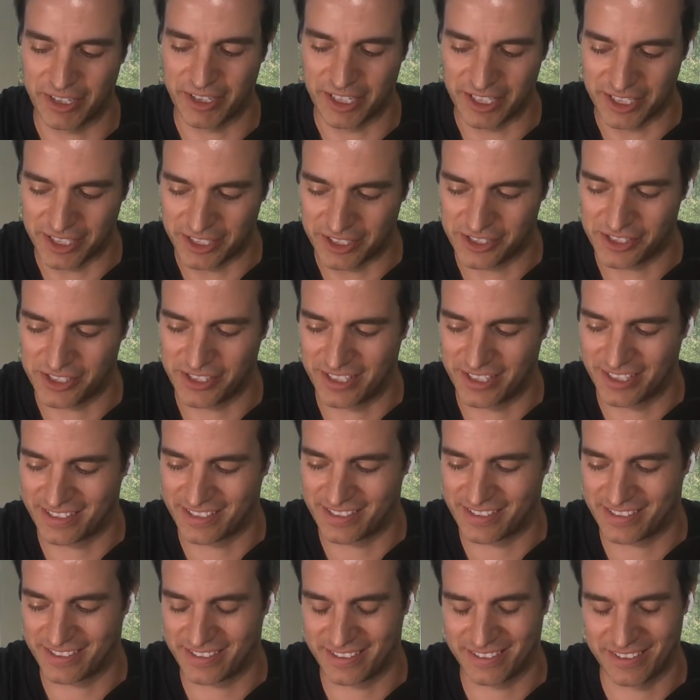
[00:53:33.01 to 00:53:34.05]
finish
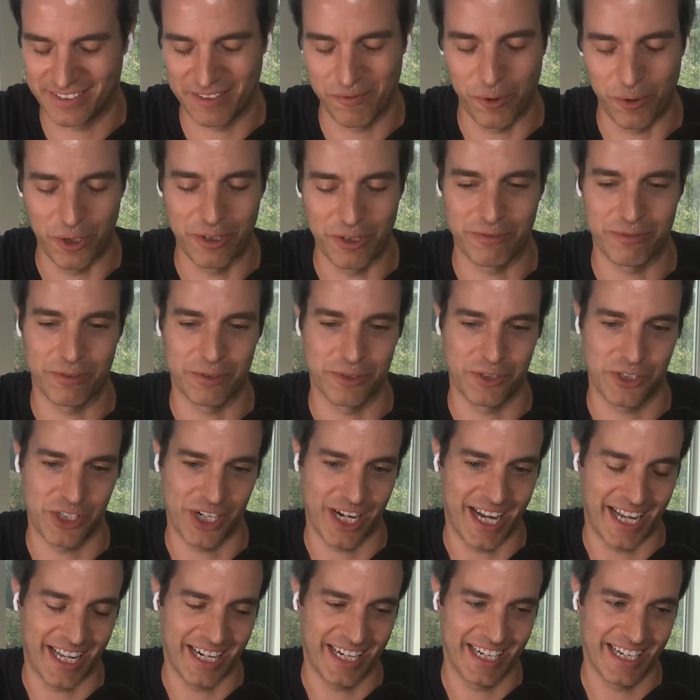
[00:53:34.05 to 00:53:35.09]
this wonderful
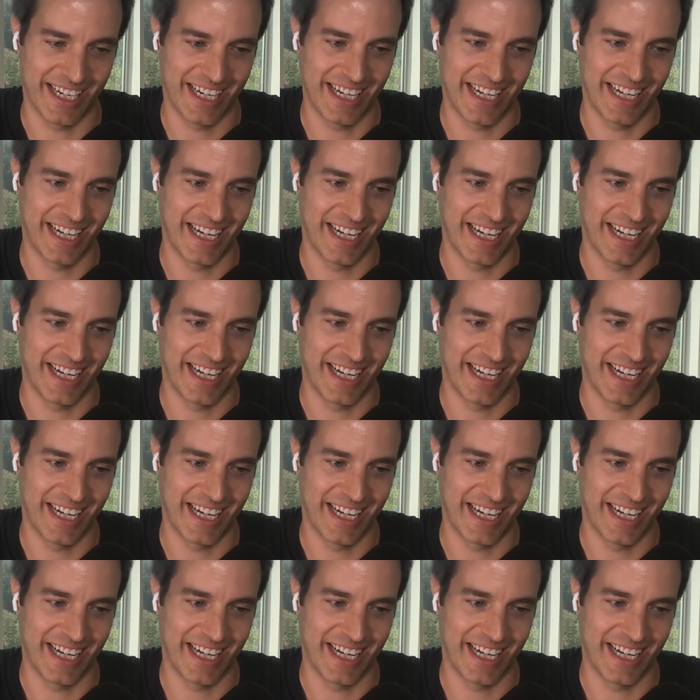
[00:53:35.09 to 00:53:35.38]
chat.